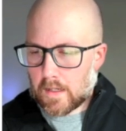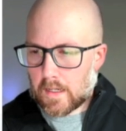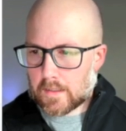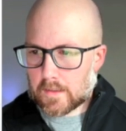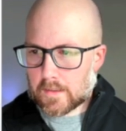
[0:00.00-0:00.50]

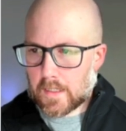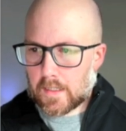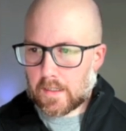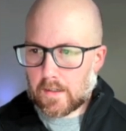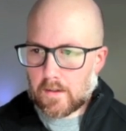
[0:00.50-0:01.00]
as it's
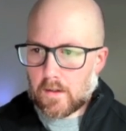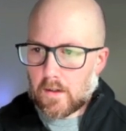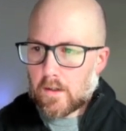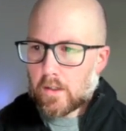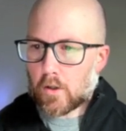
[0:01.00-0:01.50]
kind of
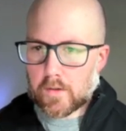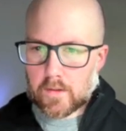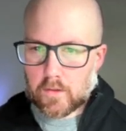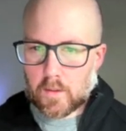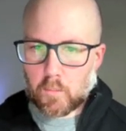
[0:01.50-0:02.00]
going
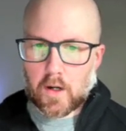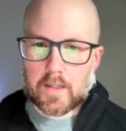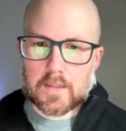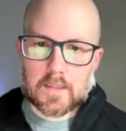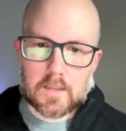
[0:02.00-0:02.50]
through the
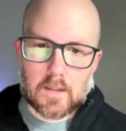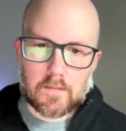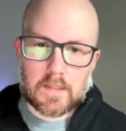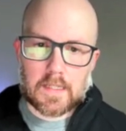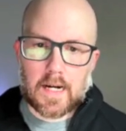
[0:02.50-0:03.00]
process
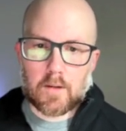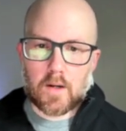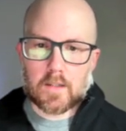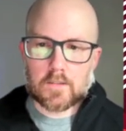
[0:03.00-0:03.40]
of the high-res